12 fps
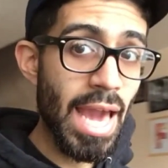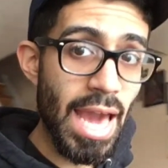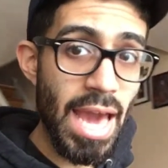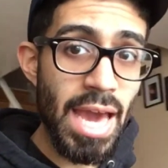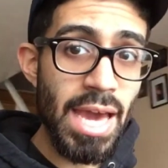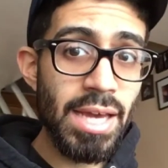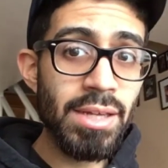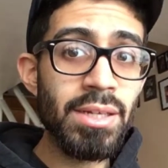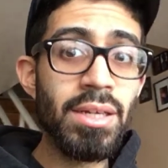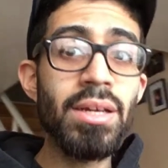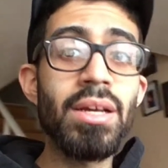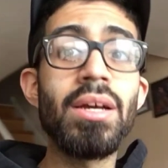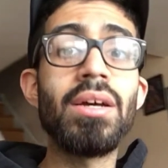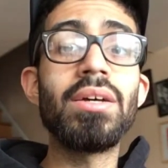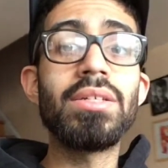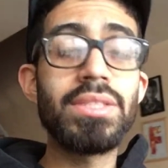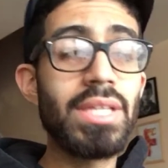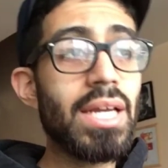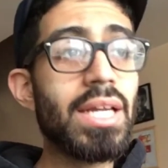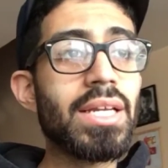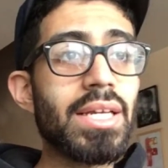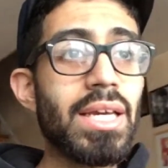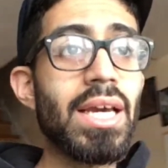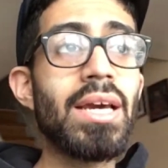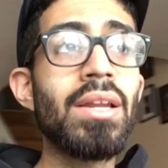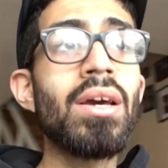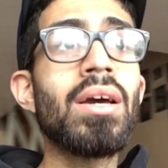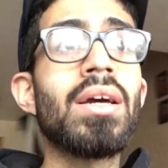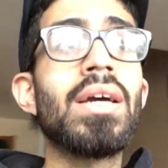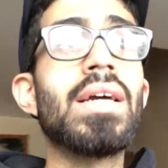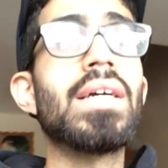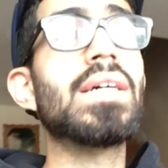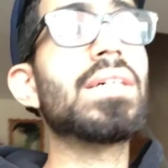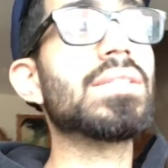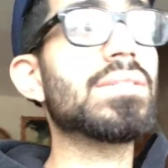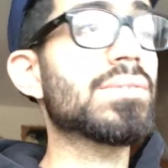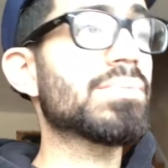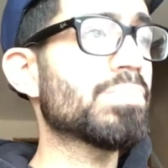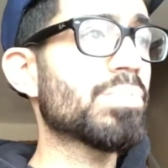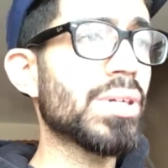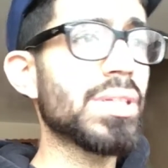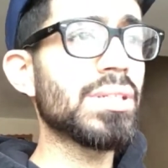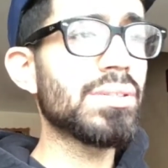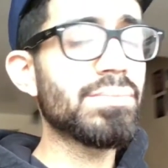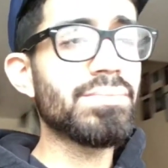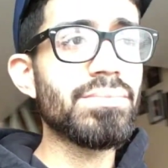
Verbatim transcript: And yet again, it's pretty...